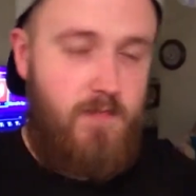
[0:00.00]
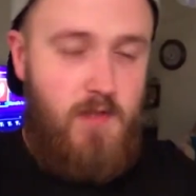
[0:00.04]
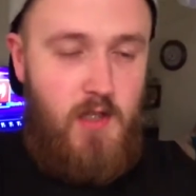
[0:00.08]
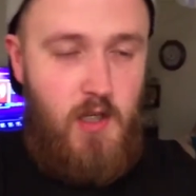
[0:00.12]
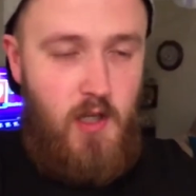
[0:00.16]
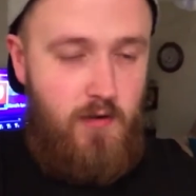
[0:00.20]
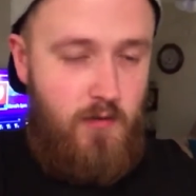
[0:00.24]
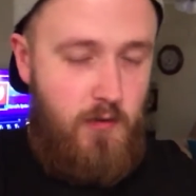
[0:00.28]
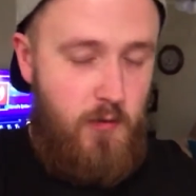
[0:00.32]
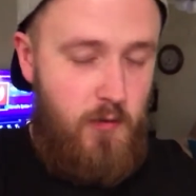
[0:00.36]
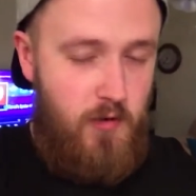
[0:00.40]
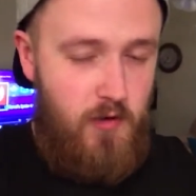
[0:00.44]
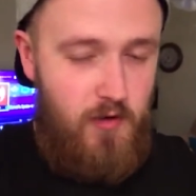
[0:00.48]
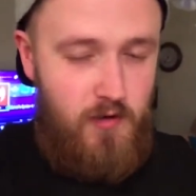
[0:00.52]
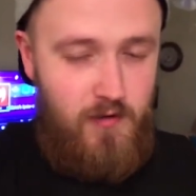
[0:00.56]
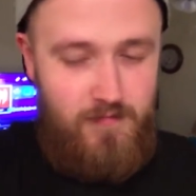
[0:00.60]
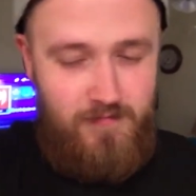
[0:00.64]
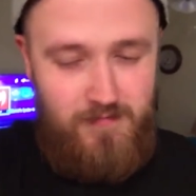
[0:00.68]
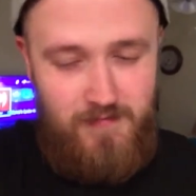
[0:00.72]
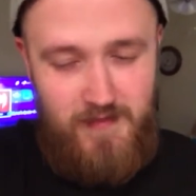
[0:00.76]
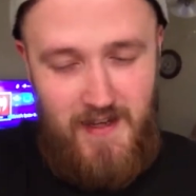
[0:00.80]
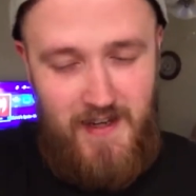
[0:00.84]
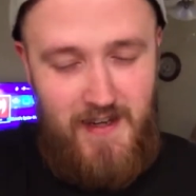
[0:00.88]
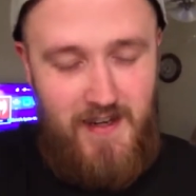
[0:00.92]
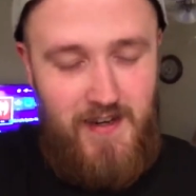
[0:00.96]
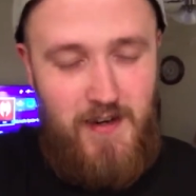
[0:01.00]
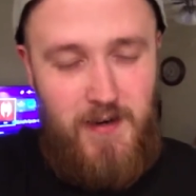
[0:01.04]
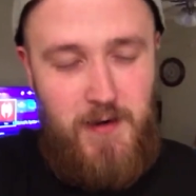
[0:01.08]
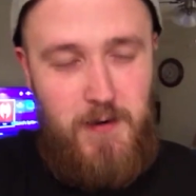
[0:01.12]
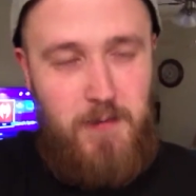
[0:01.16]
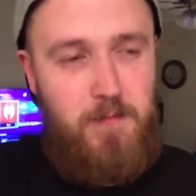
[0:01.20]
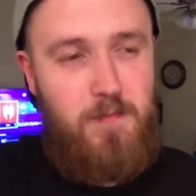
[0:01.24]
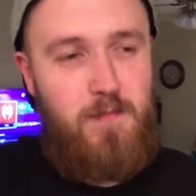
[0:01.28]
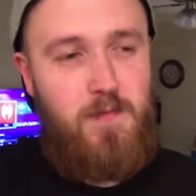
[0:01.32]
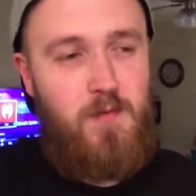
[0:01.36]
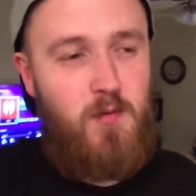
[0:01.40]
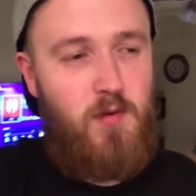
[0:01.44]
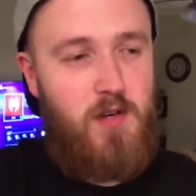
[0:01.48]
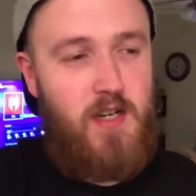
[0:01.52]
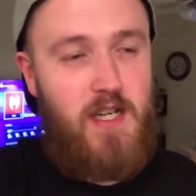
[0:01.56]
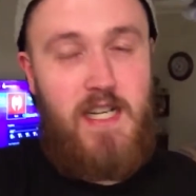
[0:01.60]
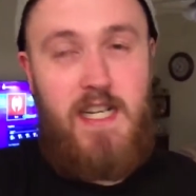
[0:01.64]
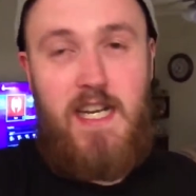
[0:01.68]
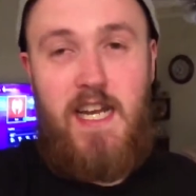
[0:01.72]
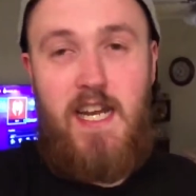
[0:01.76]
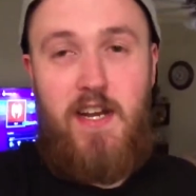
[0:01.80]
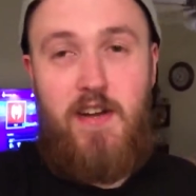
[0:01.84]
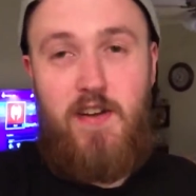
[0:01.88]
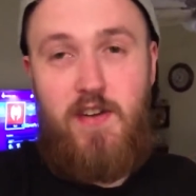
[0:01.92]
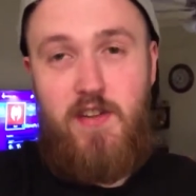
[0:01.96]
love you all. Um we're gonna
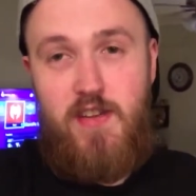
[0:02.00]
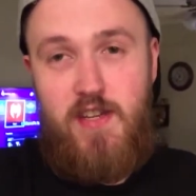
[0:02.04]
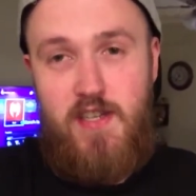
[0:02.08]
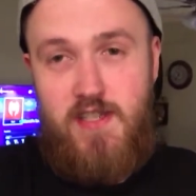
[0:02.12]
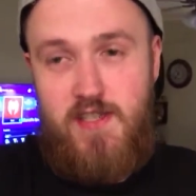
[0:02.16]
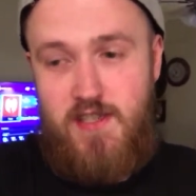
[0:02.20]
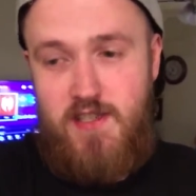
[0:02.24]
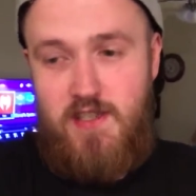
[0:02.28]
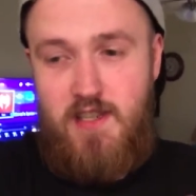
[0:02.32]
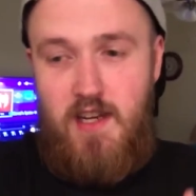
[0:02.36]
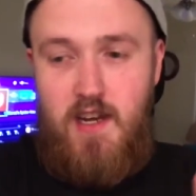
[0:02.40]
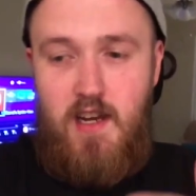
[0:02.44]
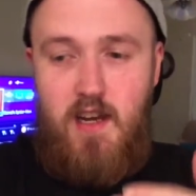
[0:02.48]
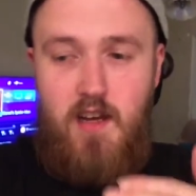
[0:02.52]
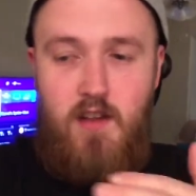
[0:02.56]
get into this.